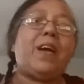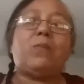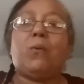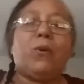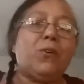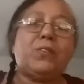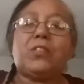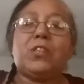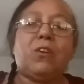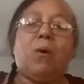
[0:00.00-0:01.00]
weird
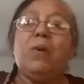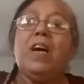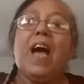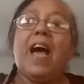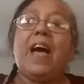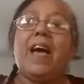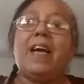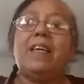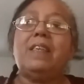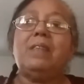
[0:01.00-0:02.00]
words,
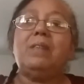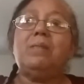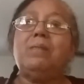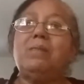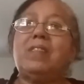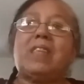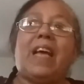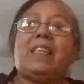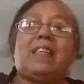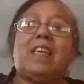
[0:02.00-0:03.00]
and
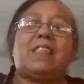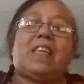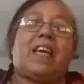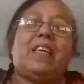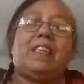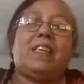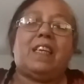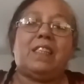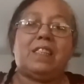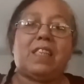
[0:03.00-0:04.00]
saying things that he
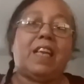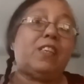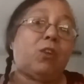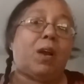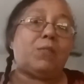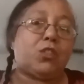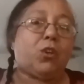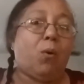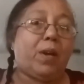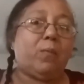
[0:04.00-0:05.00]
didn't understand. He thought I was
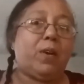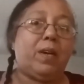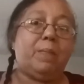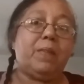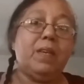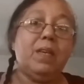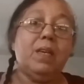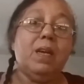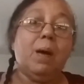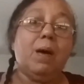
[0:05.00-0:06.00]
joking with him
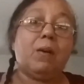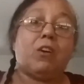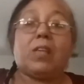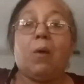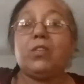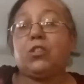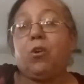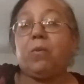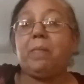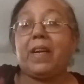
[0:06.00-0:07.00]
because I always
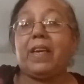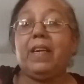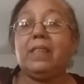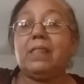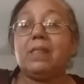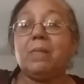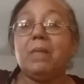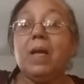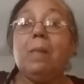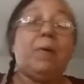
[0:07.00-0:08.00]
joke with my kids.
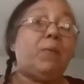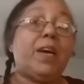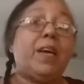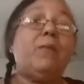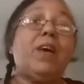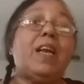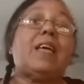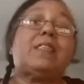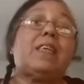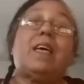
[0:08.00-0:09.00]
But when he
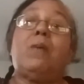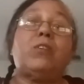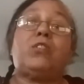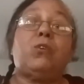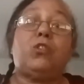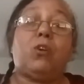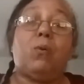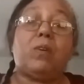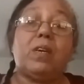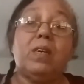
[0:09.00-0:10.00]
realized it was no
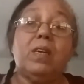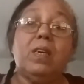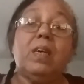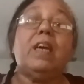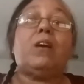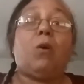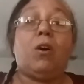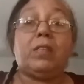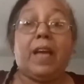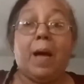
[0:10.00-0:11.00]
joke, he
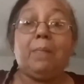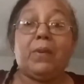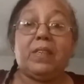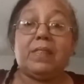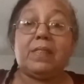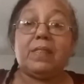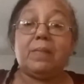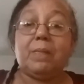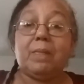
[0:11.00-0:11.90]
called the ambulance.